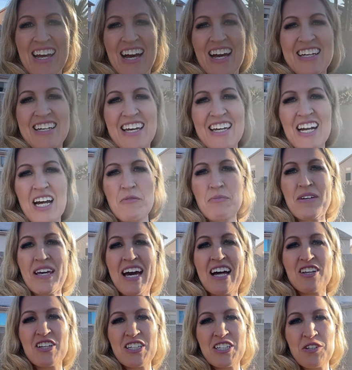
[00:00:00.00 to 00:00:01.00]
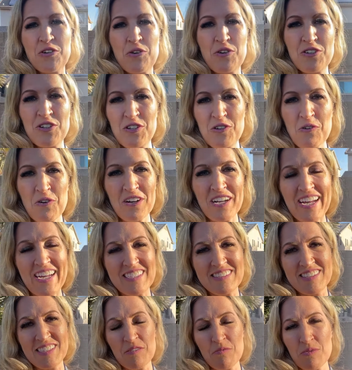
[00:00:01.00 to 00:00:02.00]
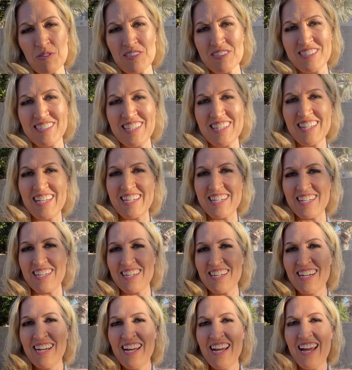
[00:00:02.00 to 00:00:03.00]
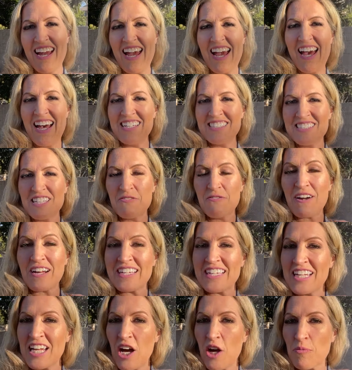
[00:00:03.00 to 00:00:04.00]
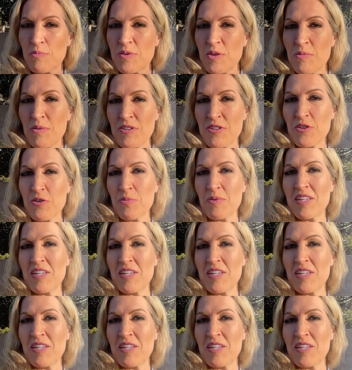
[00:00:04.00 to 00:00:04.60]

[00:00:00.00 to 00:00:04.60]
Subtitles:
Again, I'm Kelley Norton, your AZ Realty lady. And if I can help you with your